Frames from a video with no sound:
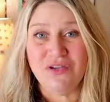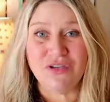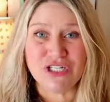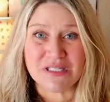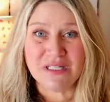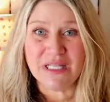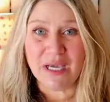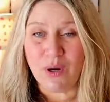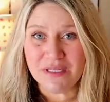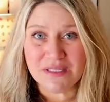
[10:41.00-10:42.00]
you can just
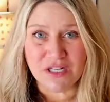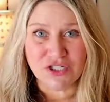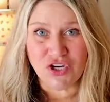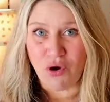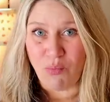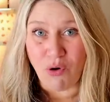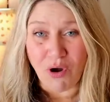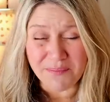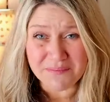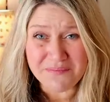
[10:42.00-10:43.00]
click where it says show
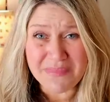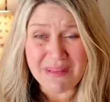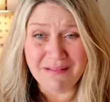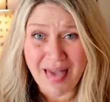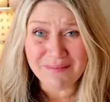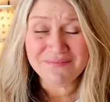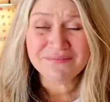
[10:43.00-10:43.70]
more. I